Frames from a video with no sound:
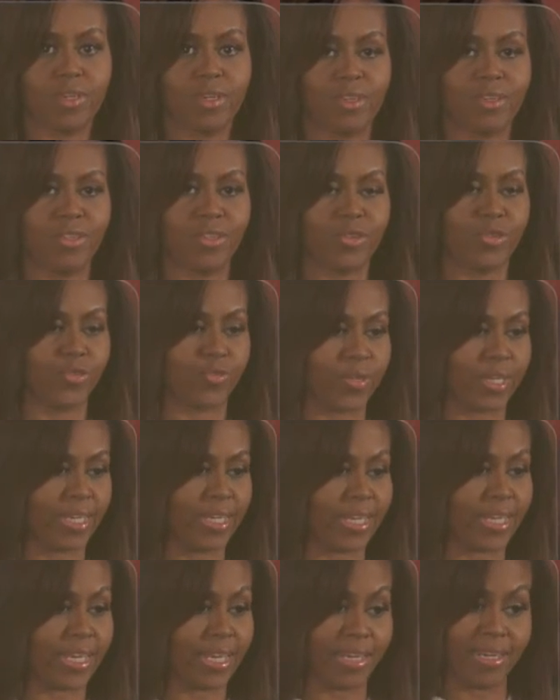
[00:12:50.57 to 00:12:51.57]
a
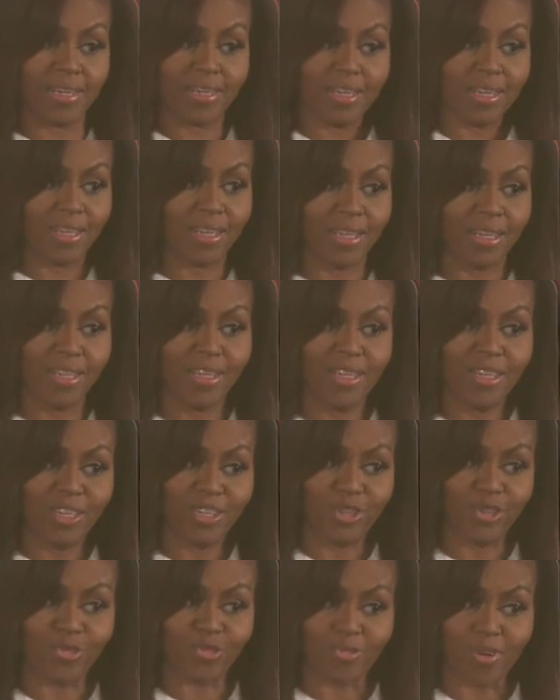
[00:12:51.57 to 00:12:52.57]
degree in
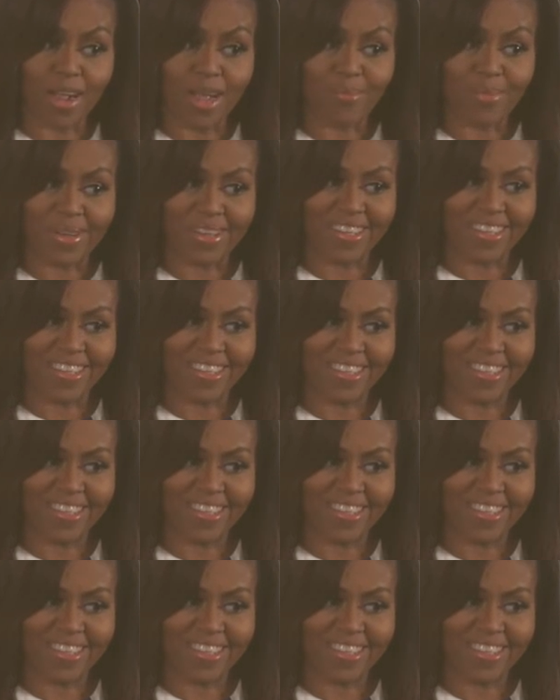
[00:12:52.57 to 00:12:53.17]
drama.